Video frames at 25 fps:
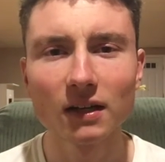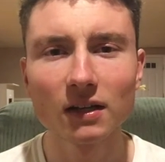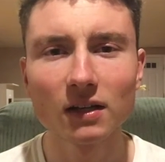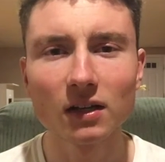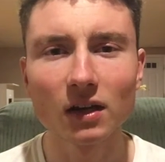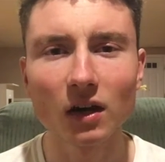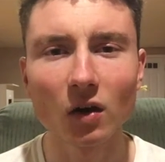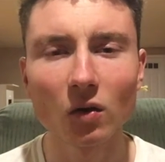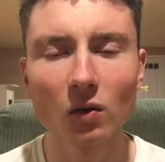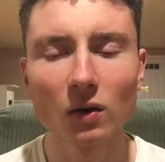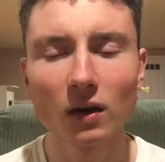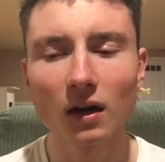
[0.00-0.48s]

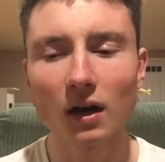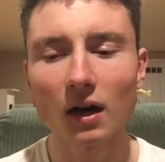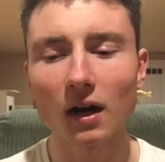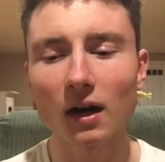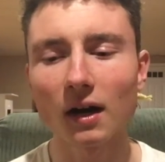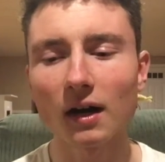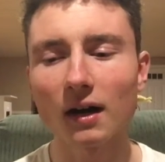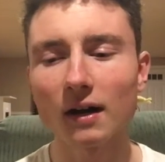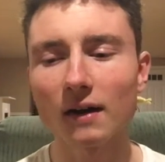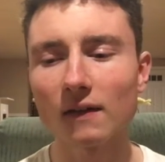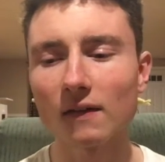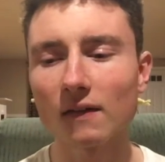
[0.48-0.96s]

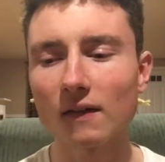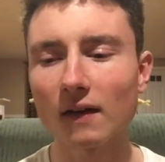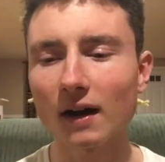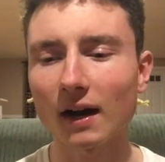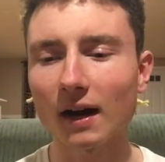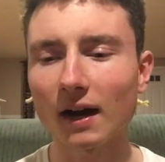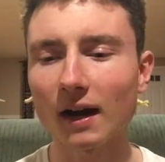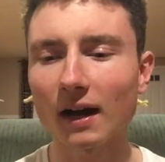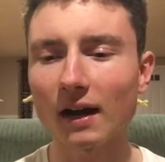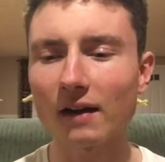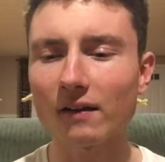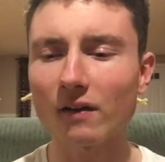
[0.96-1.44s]
I
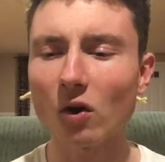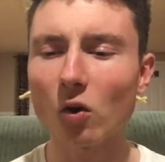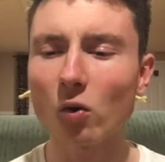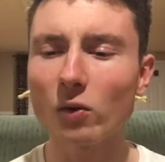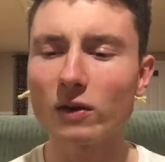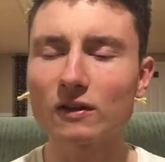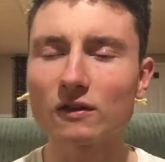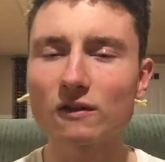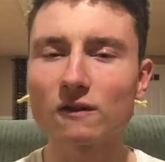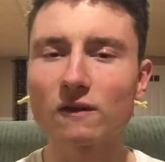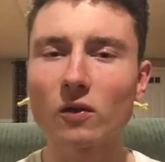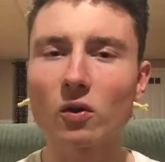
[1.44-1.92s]

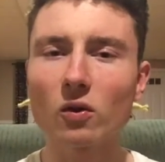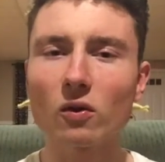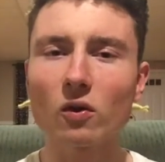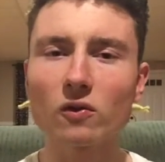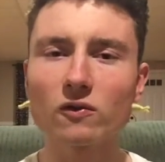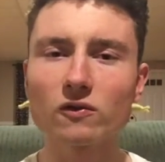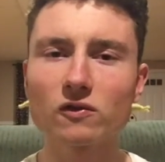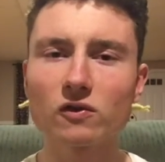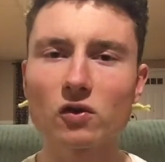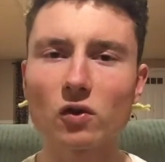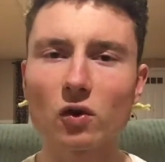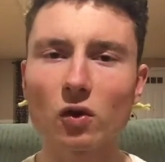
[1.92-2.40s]
always feel
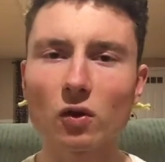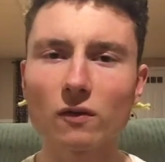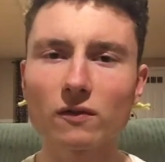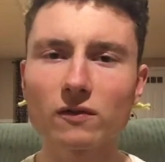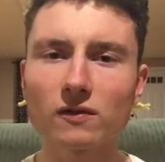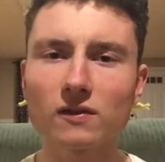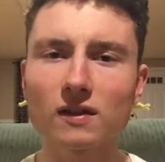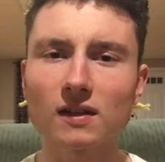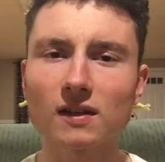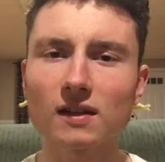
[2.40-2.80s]
those nerves,